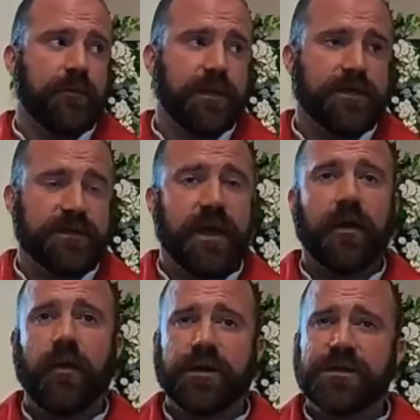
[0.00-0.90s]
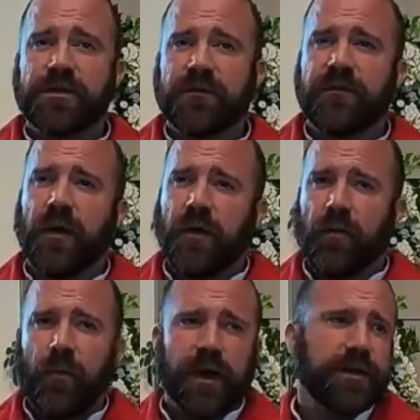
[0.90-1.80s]
And it's that question of,
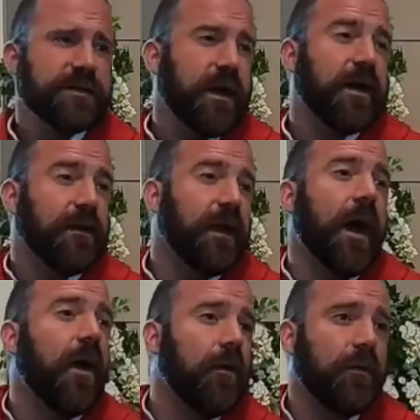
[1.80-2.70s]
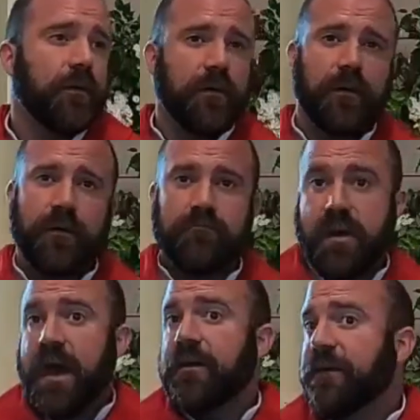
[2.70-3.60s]
why does God allow
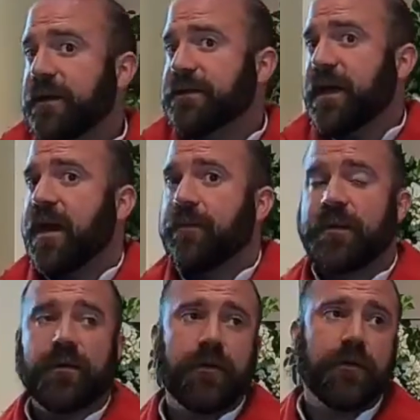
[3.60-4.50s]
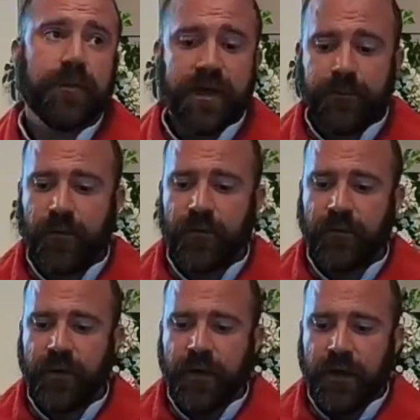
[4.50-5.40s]
bad things to happen to good people?
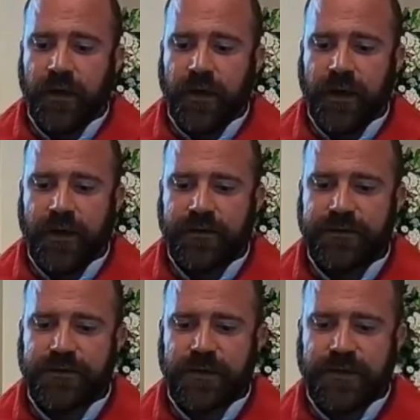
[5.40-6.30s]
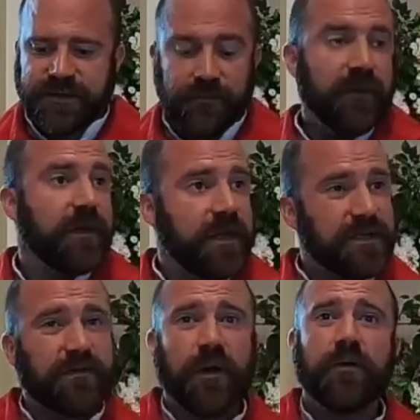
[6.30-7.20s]
And it's something that he
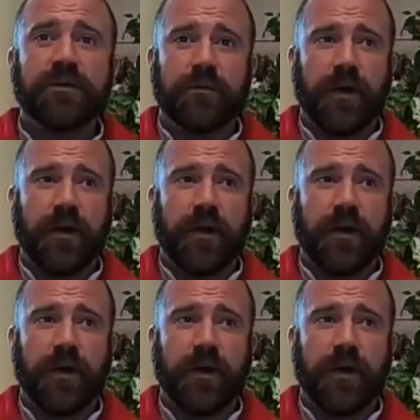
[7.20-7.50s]
struggles with.